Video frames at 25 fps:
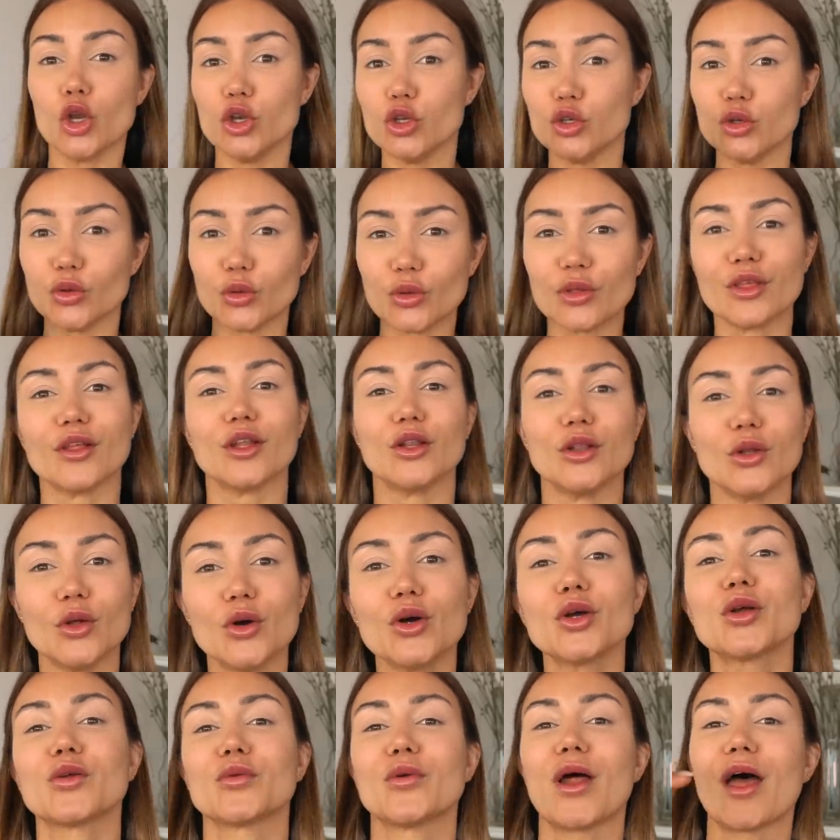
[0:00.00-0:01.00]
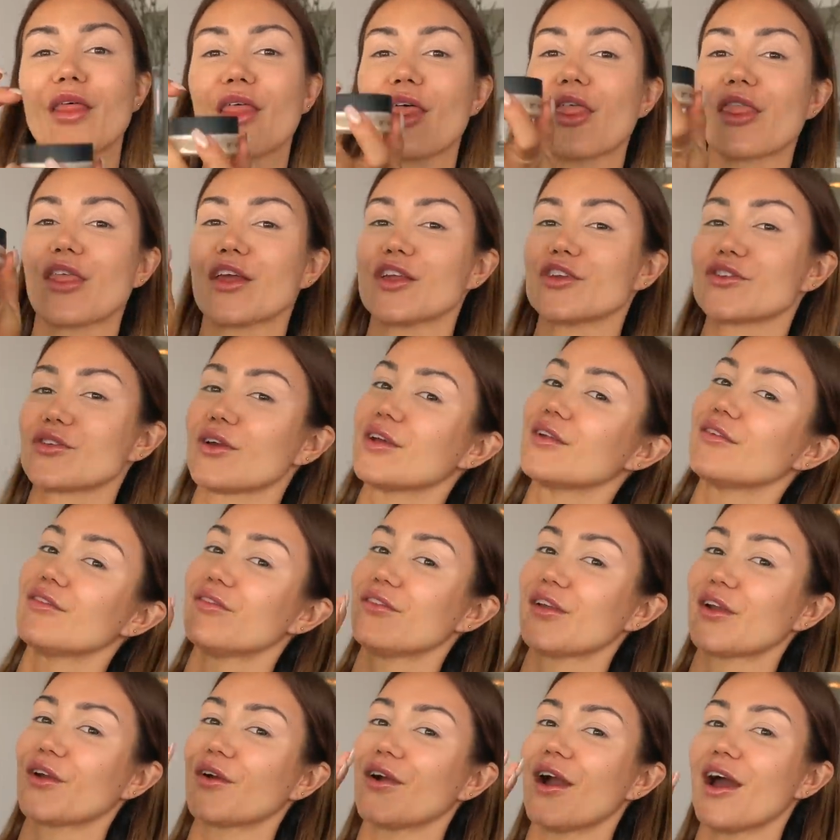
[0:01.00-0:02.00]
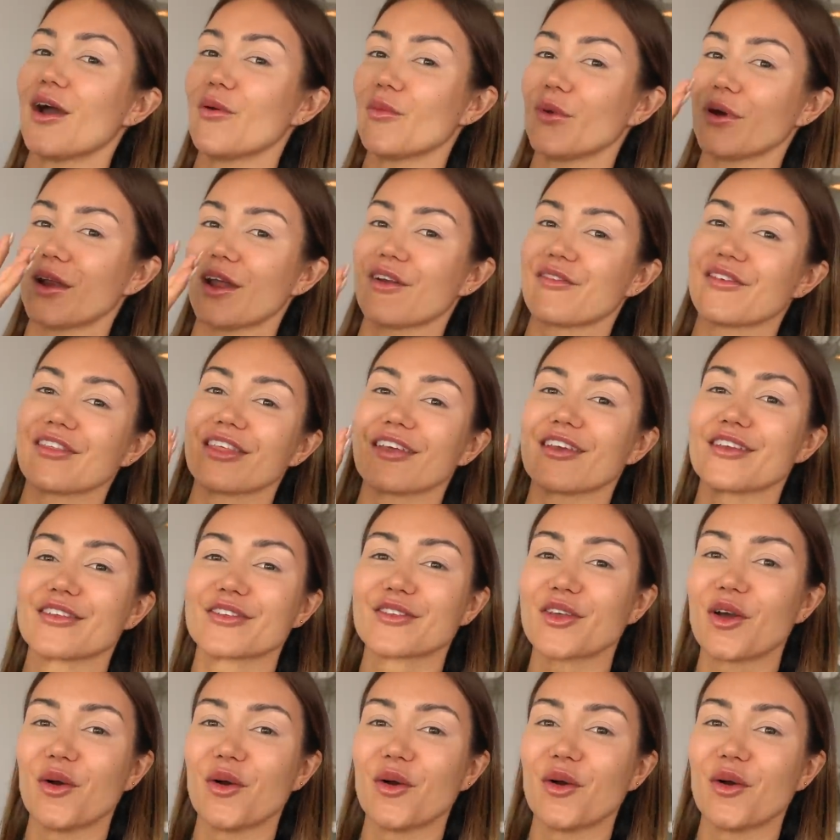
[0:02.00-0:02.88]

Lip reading: do the look rather than trying to figure out what everything is